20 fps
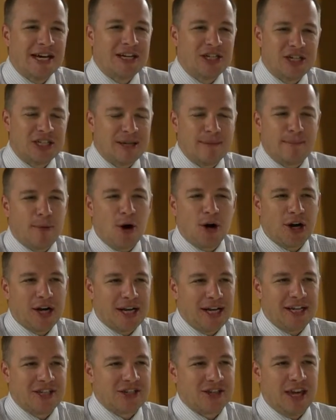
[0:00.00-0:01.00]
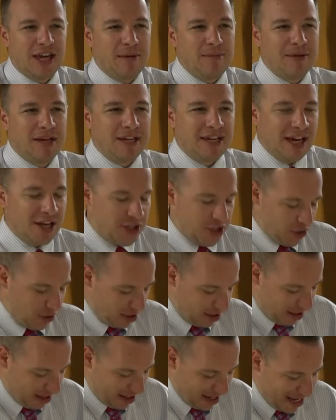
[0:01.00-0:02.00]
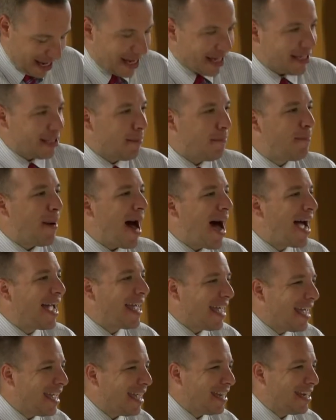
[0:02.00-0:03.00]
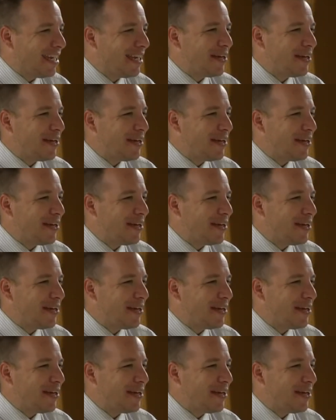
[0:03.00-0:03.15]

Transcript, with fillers: It's just a marketing scheme to get you to, to buy in.